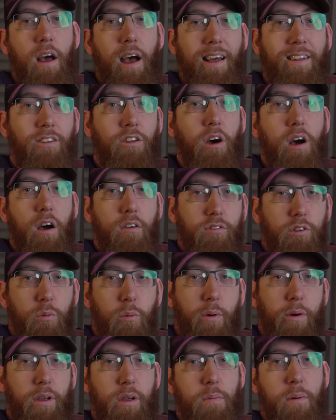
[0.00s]
and not have to
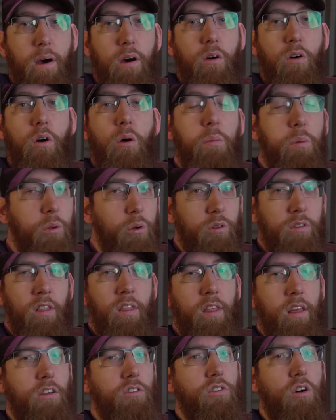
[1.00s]
worry about
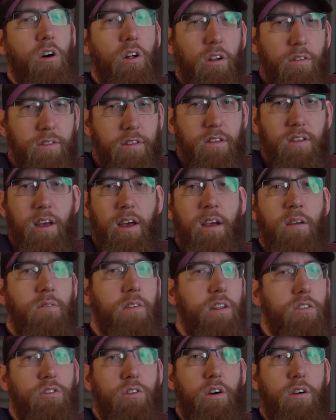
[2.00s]
uploading things all of the time,
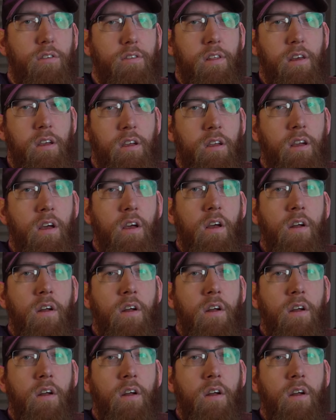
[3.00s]
that sort of thing.